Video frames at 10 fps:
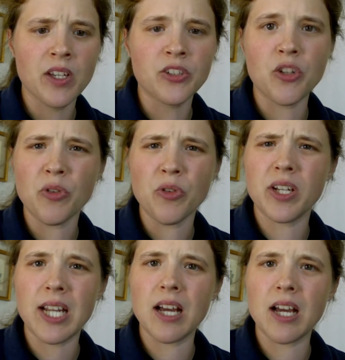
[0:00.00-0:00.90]
So you really
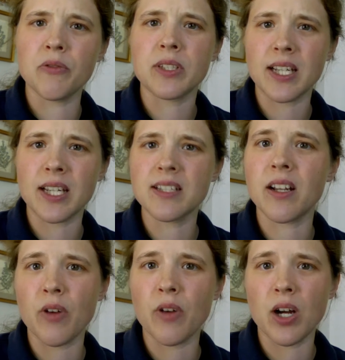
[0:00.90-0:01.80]
need to have a second
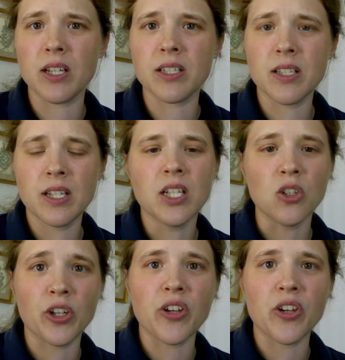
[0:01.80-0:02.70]
set of eyes
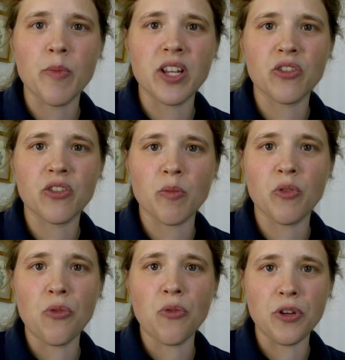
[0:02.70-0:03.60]
look at your manuscript
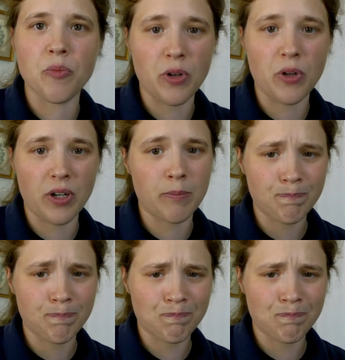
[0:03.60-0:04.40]
before you put it up.